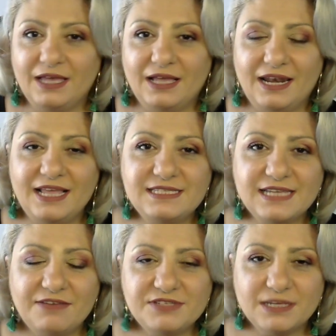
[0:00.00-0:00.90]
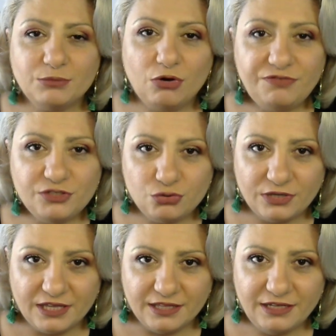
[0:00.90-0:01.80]
Let's have some coffee
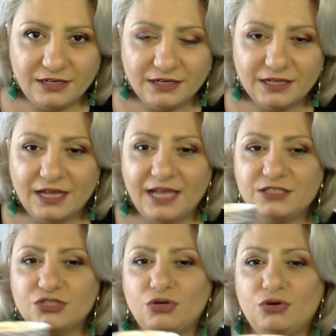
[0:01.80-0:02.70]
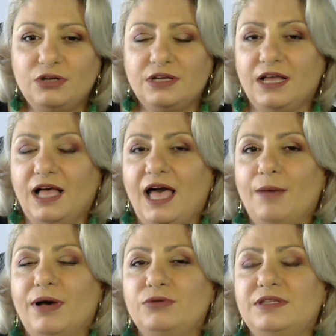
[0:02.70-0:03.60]
together and talk
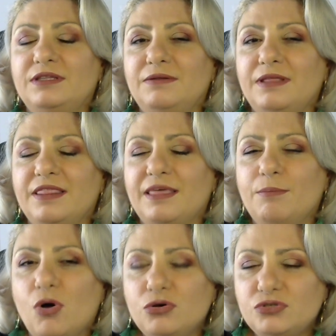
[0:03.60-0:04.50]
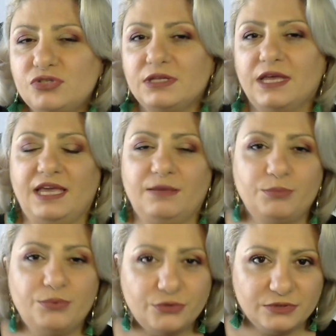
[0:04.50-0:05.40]
about the most
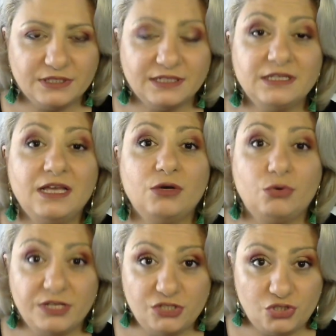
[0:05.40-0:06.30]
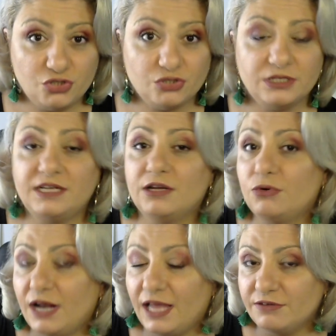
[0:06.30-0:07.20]
important question in our
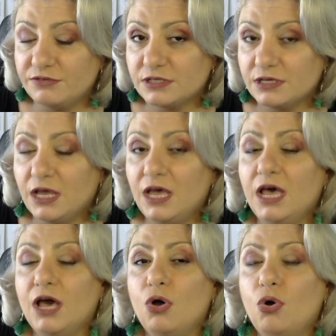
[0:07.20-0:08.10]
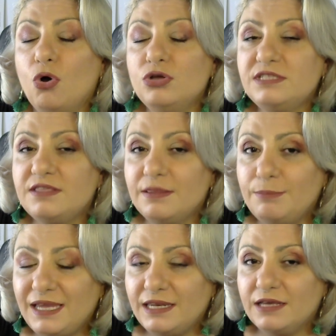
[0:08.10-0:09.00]
lives What's the
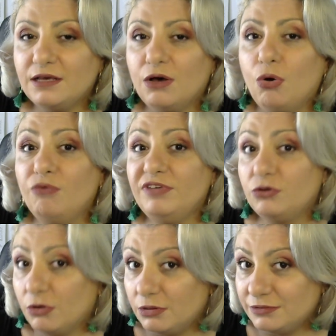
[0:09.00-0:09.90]
meaning of it all?